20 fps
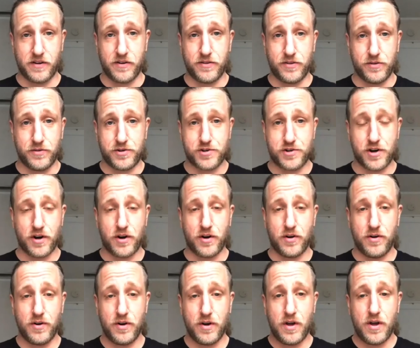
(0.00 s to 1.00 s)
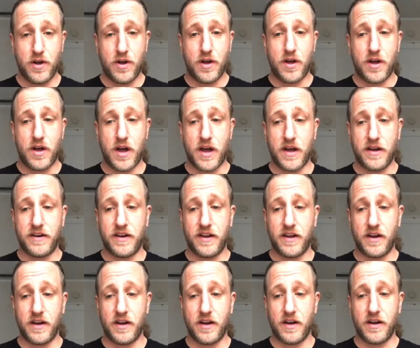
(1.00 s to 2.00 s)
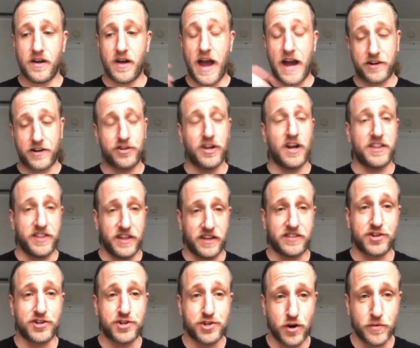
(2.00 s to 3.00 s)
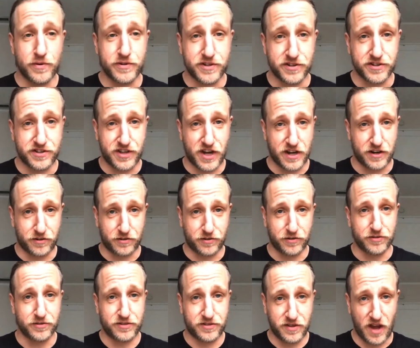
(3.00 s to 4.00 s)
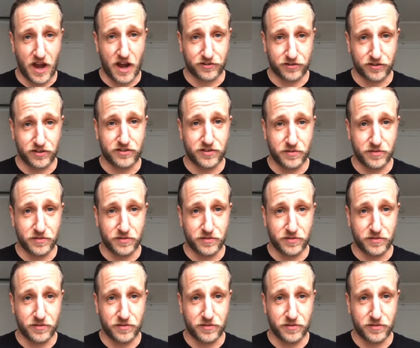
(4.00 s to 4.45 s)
to this show. And actually, I think the show was in Santa Cruz, actually,